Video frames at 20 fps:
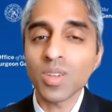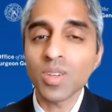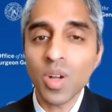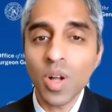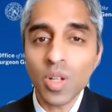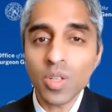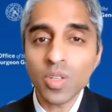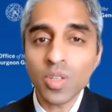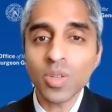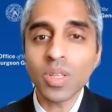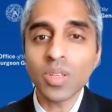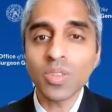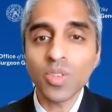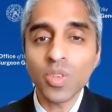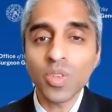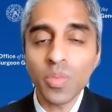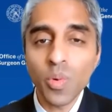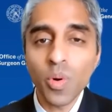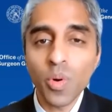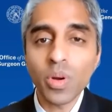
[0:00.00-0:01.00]
That's a culture
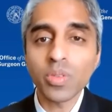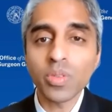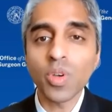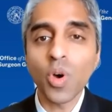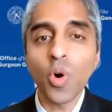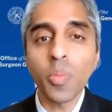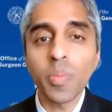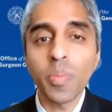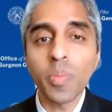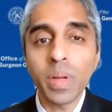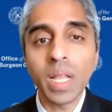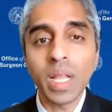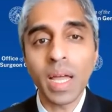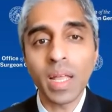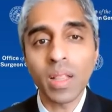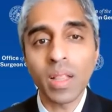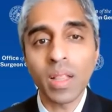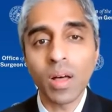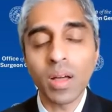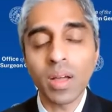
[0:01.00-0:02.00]
that supports open
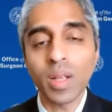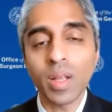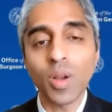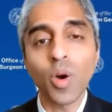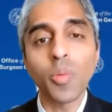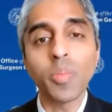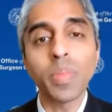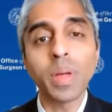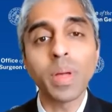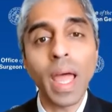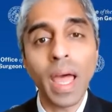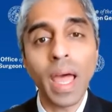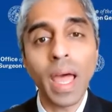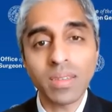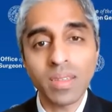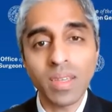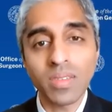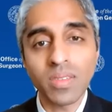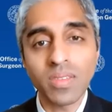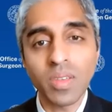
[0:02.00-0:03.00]
dialogue and open
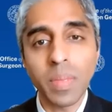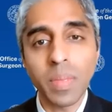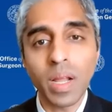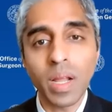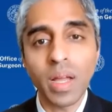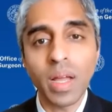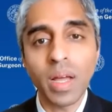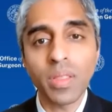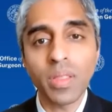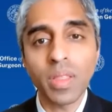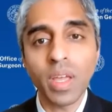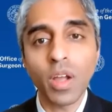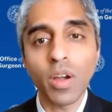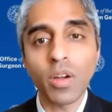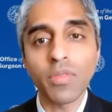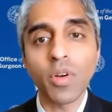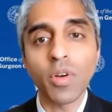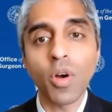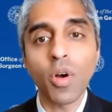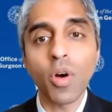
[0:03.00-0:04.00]
access to mental health
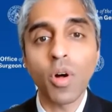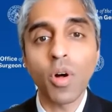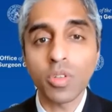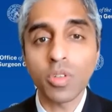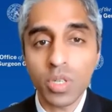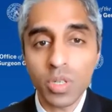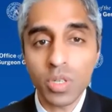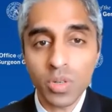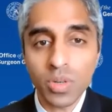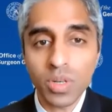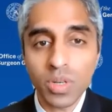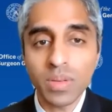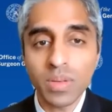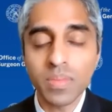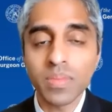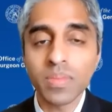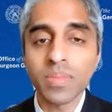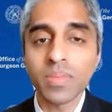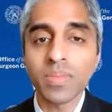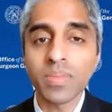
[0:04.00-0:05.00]
care for all
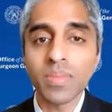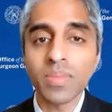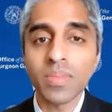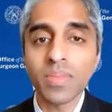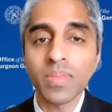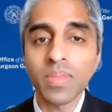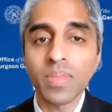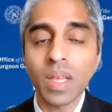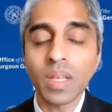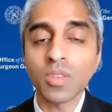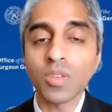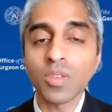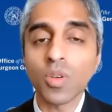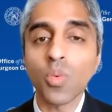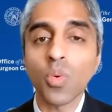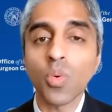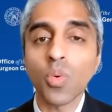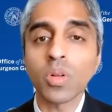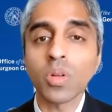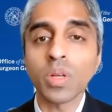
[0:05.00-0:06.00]
children.
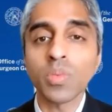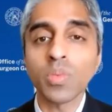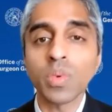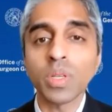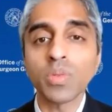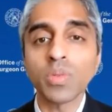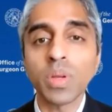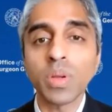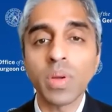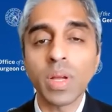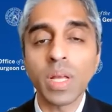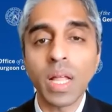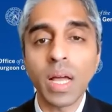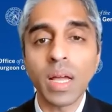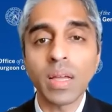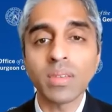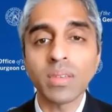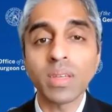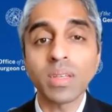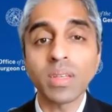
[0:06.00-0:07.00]
It's a world in which we
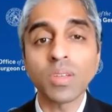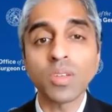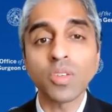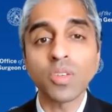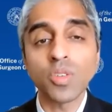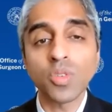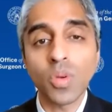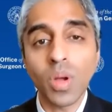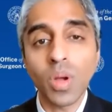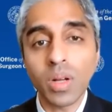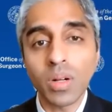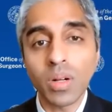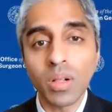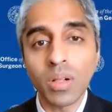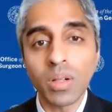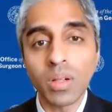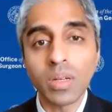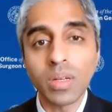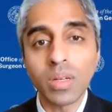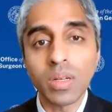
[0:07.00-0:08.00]
realize that to
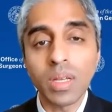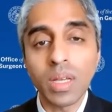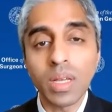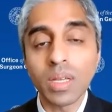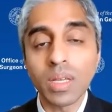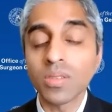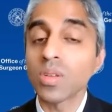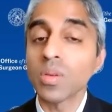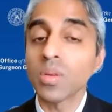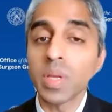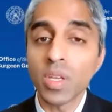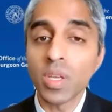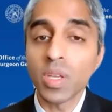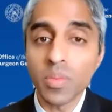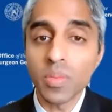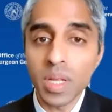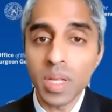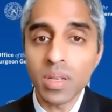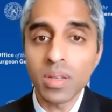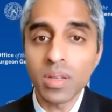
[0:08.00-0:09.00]
struggle is to be
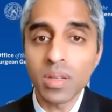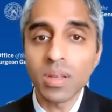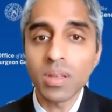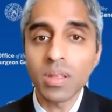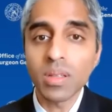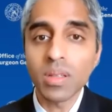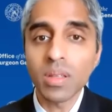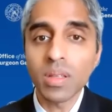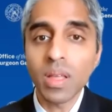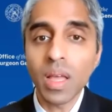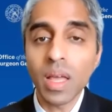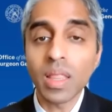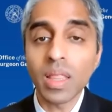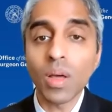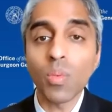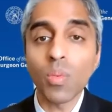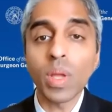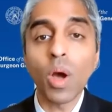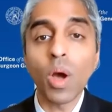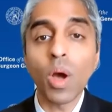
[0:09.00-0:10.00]
human,
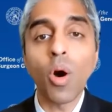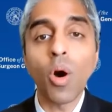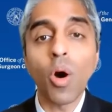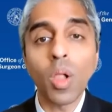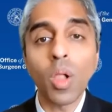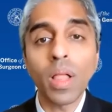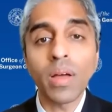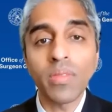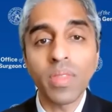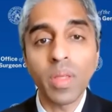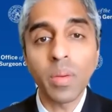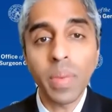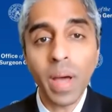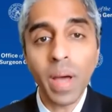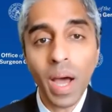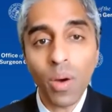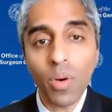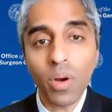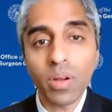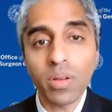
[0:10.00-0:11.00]
and that we all have
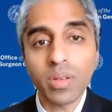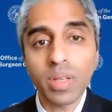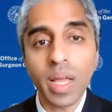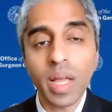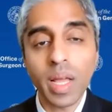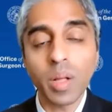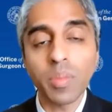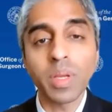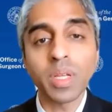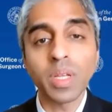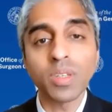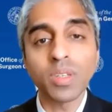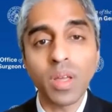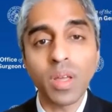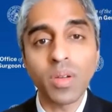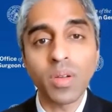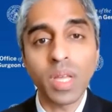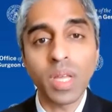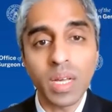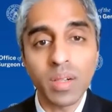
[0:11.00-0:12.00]
the power to help
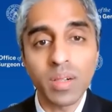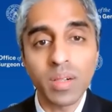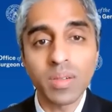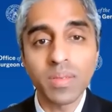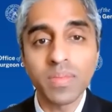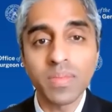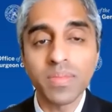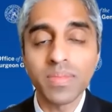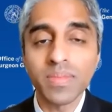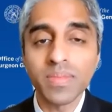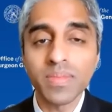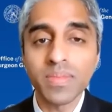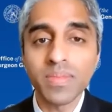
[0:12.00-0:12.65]
each other heal.